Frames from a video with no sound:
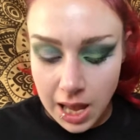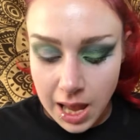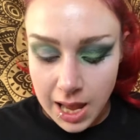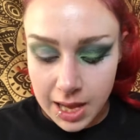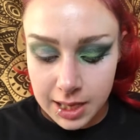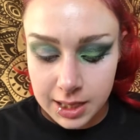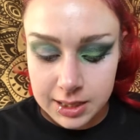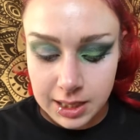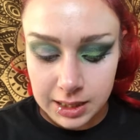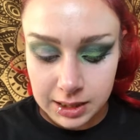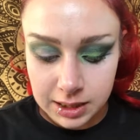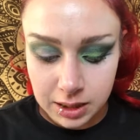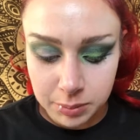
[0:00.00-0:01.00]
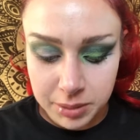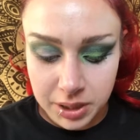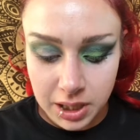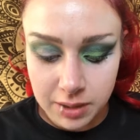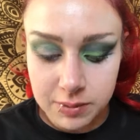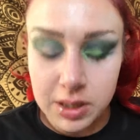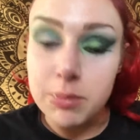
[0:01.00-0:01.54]
and a little bit
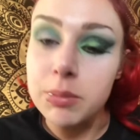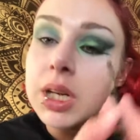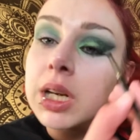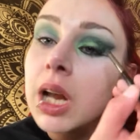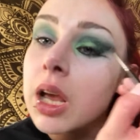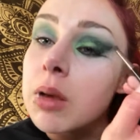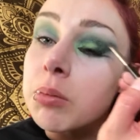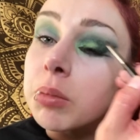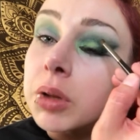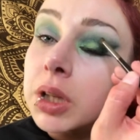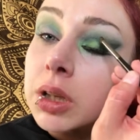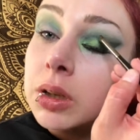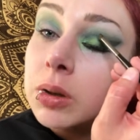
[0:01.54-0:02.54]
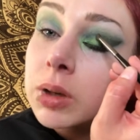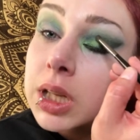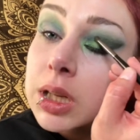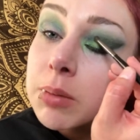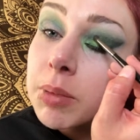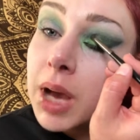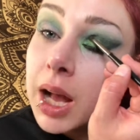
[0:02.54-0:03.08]
of the midnight blue in
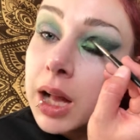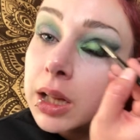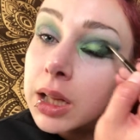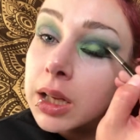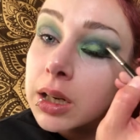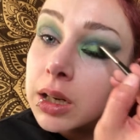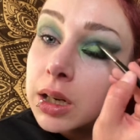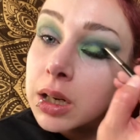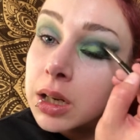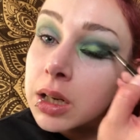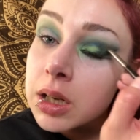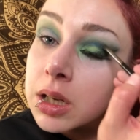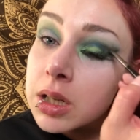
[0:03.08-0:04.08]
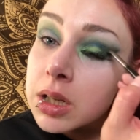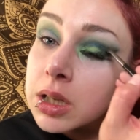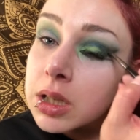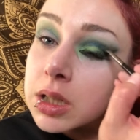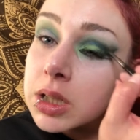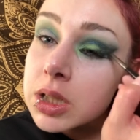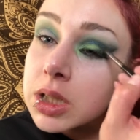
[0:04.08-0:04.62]
the palette
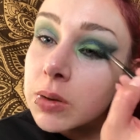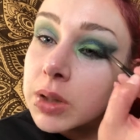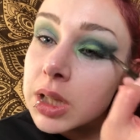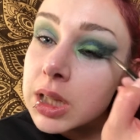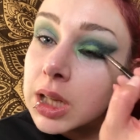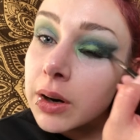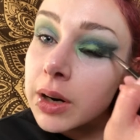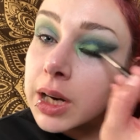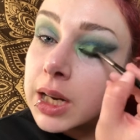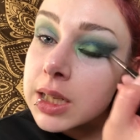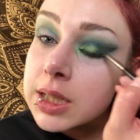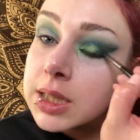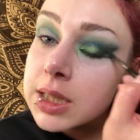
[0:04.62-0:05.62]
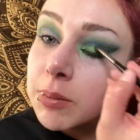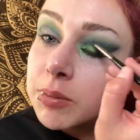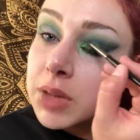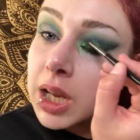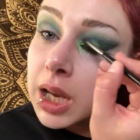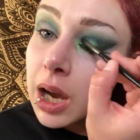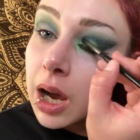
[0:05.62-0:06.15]
so that there is
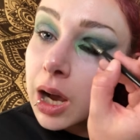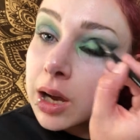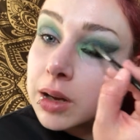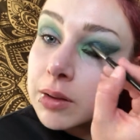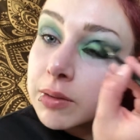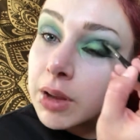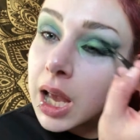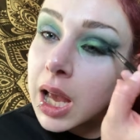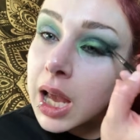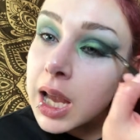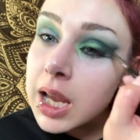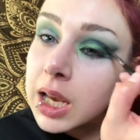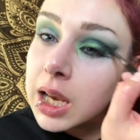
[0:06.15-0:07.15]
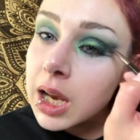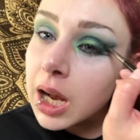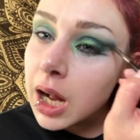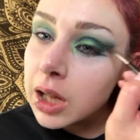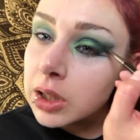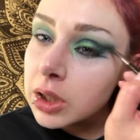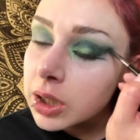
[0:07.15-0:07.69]
something of a
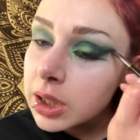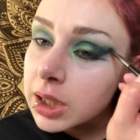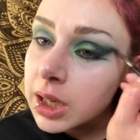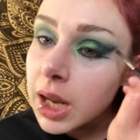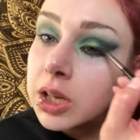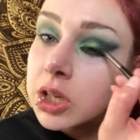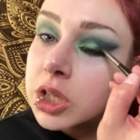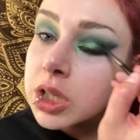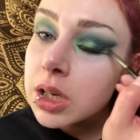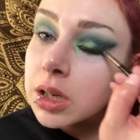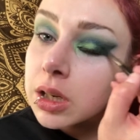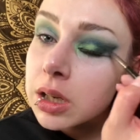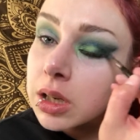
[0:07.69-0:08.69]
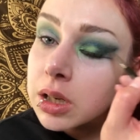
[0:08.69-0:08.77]
color connection.